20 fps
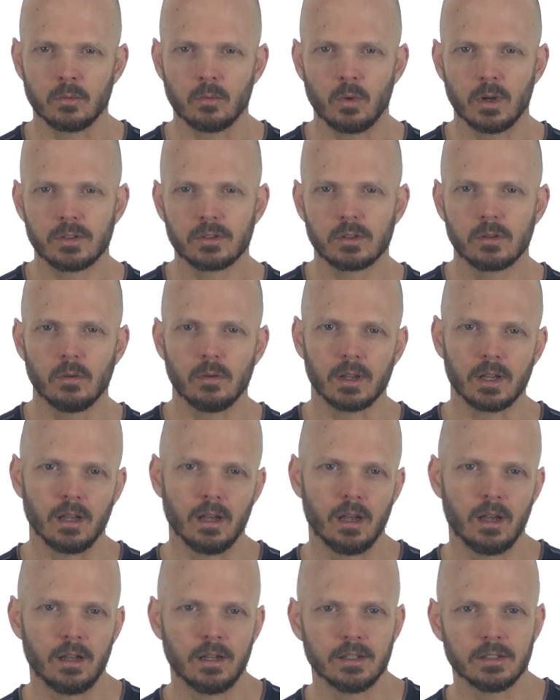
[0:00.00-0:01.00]
what's going
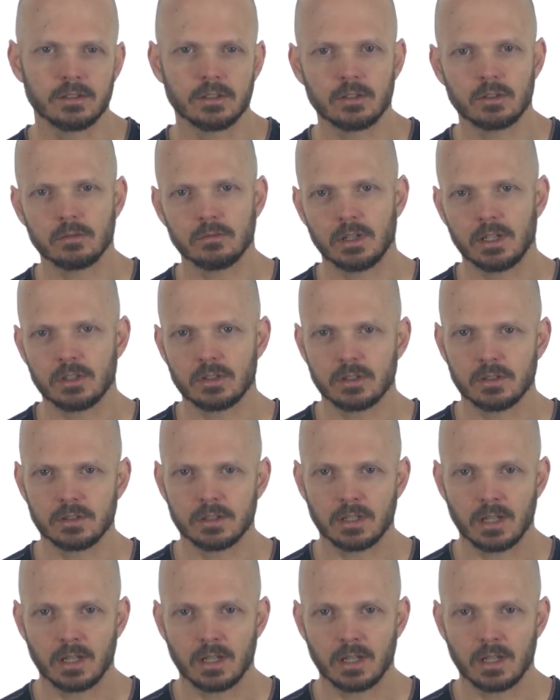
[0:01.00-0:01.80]
on in situations.